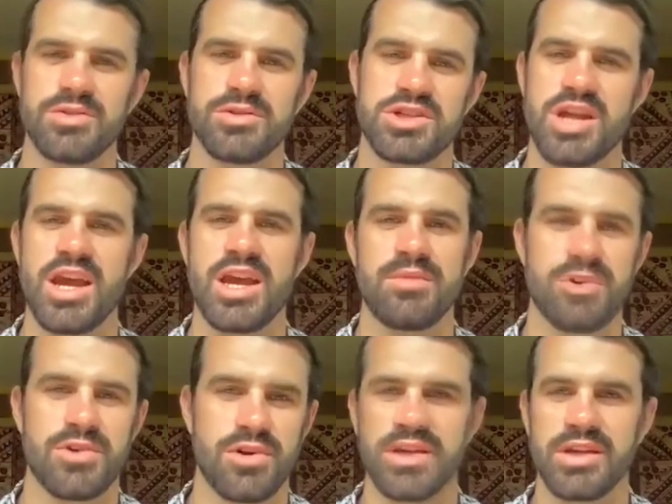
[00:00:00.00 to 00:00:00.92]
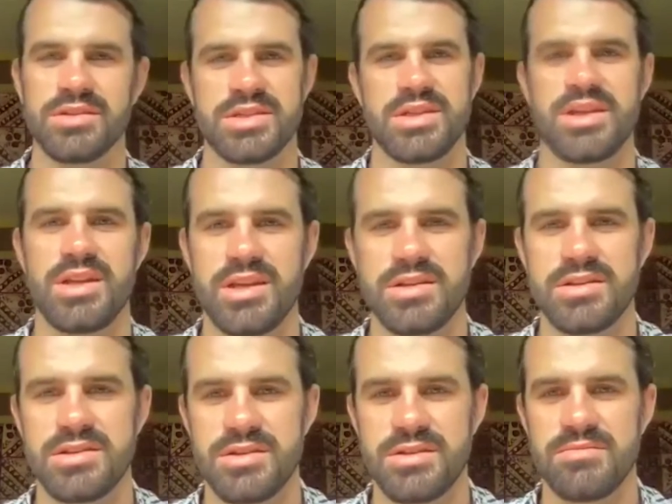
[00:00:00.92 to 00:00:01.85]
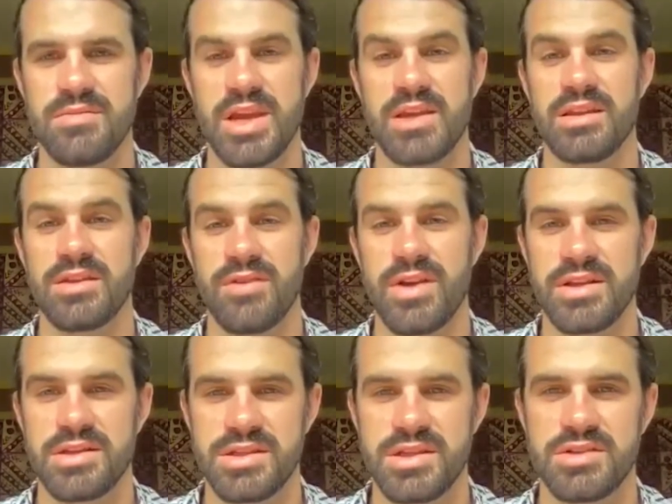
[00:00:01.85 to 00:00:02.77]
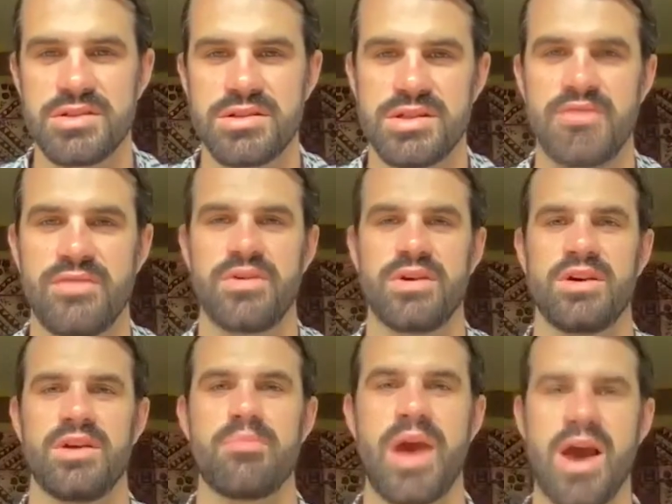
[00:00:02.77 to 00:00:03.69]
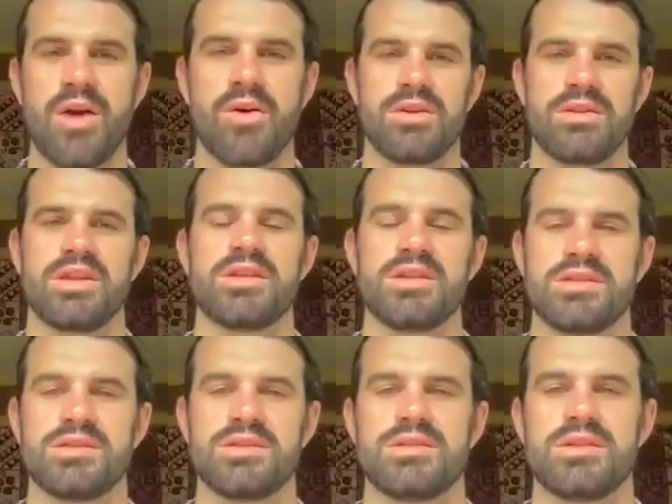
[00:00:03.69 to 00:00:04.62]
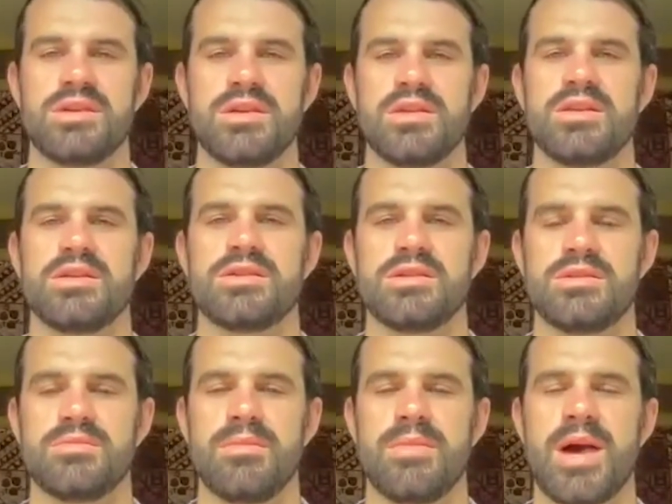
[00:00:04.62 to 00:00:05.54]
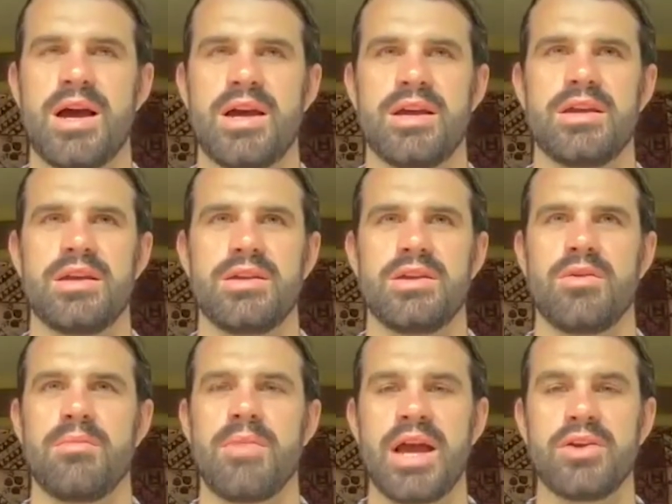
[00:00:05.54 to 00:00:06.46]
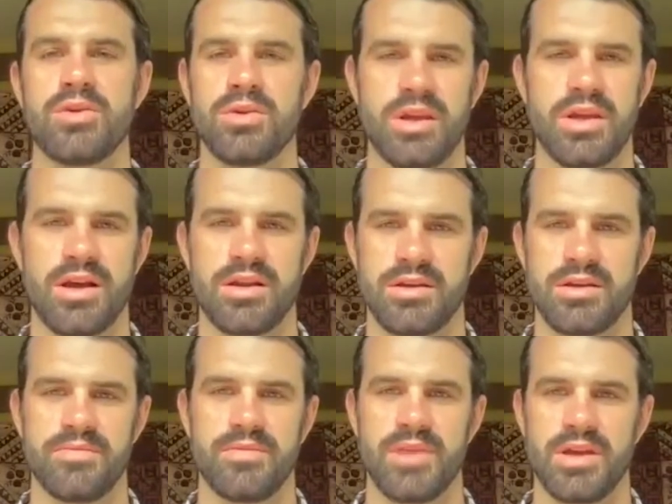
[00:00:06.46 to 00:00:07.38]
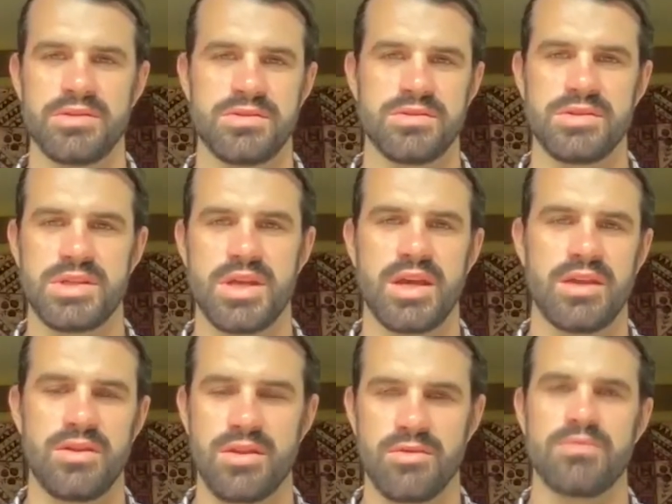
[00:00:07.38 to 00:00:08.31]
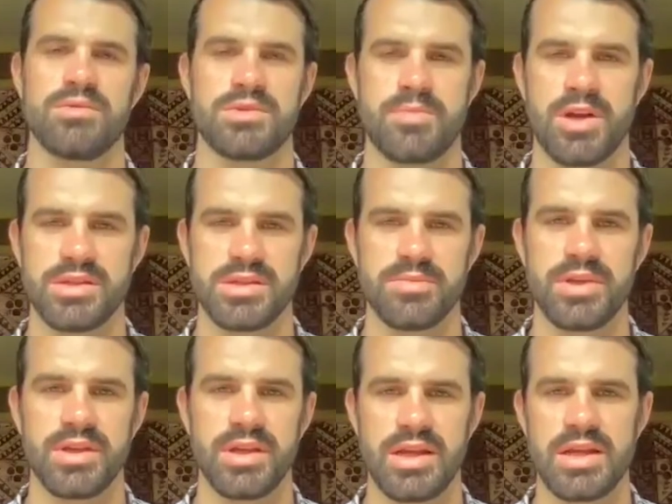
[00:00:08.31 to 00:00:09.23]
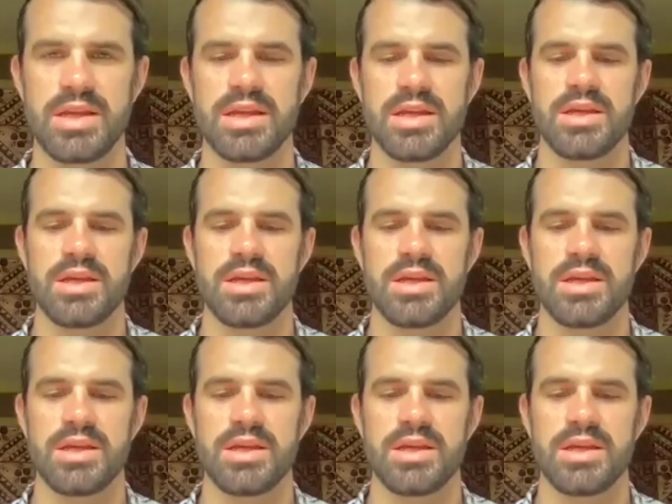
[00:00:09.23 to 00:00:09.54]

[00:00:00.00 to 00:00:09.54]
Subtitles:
shamed or guilted into making the right decisions, they feel empowered that this is my, my kuleana, as they say, their responsibility